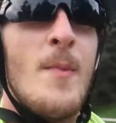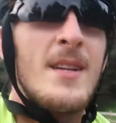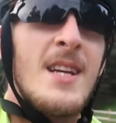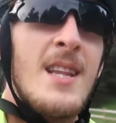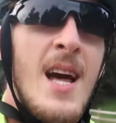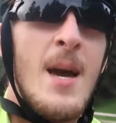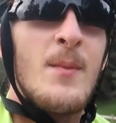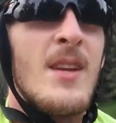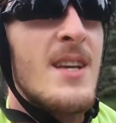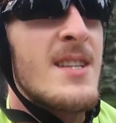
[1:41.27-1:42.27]
about to
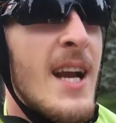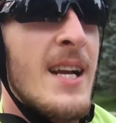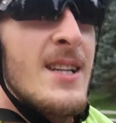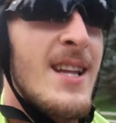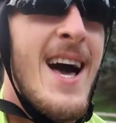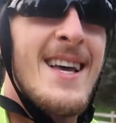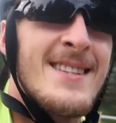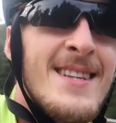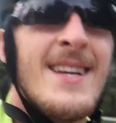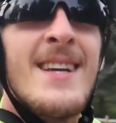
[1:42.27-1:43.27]
climb the second to
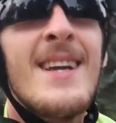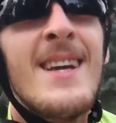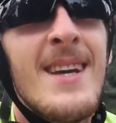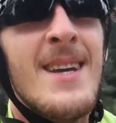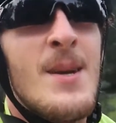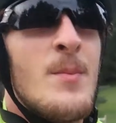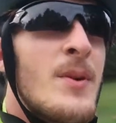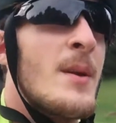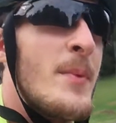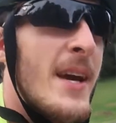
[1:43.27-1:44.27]
last
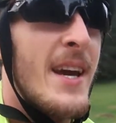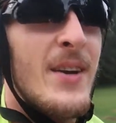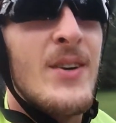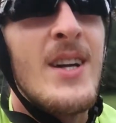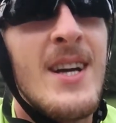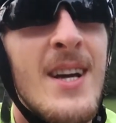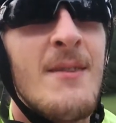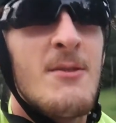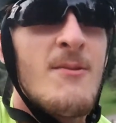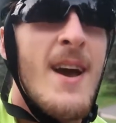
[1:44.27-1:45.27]
pretty big hill
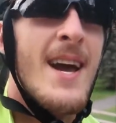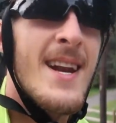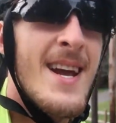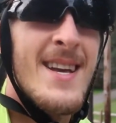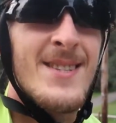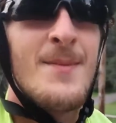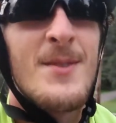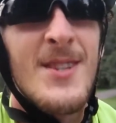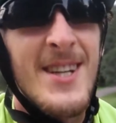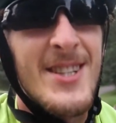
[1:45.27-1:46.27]
of this ride, so I'm
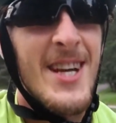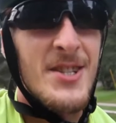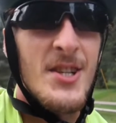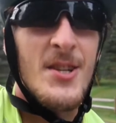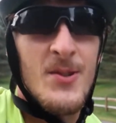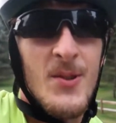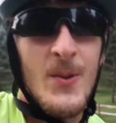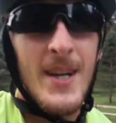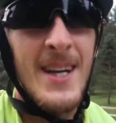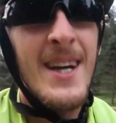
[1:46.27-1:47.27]
just gonna change gears real
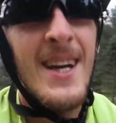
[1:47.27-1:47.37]
quick,